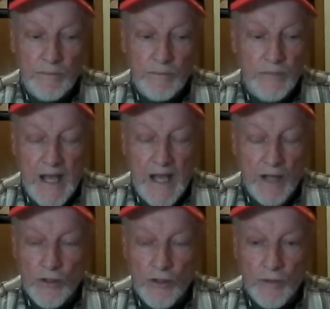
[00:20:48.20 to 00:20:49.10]

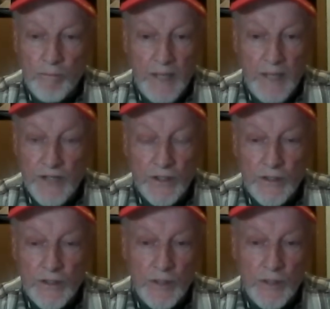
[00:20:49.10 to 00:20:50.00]
down to
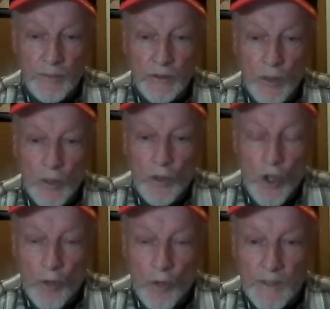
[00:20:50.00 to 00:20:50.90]
basic, simple
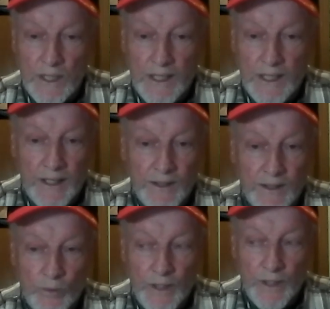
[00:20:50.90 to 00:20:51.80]
Oklahoman, and
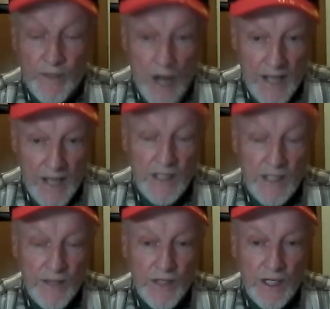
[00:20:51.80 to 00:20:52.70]
we never had
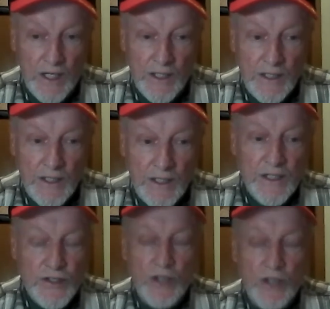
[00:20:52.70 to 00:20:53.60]
anything.
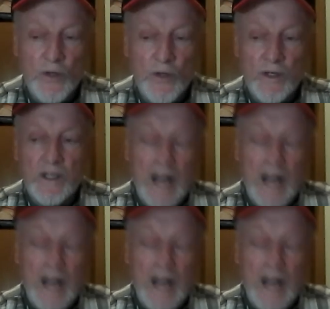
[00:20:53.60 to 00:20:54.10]
So uh, it